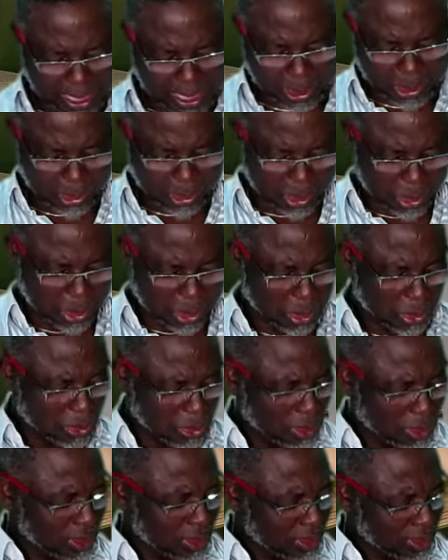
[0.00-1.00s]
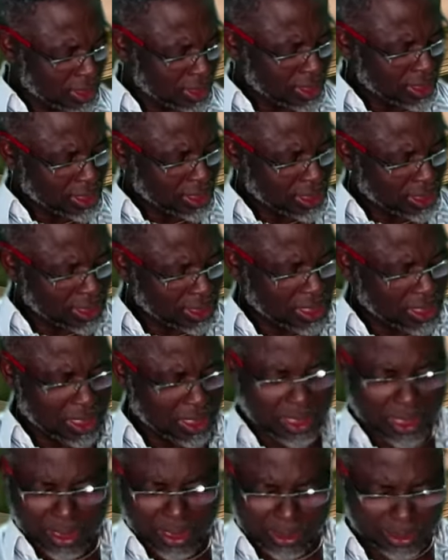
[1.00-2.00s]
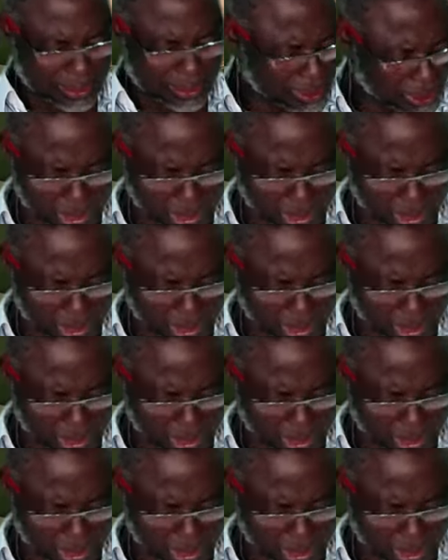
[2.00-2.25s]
as you stood here.